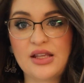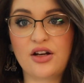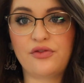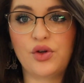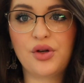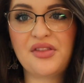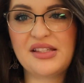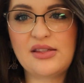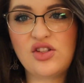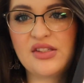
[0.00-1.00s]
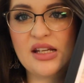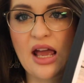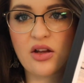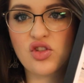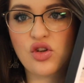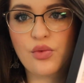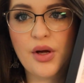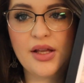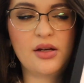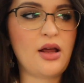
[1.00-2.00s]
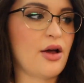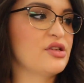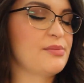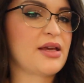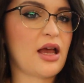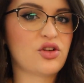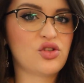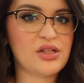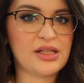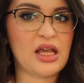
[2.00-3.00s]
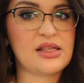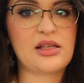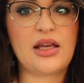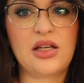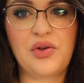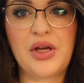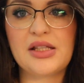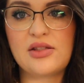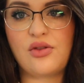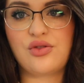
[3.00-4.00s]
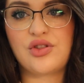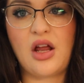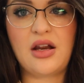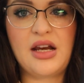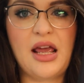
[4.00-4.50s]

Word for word: center folder. This is just an extra one. I always make extras in case I get new kids, so there's not a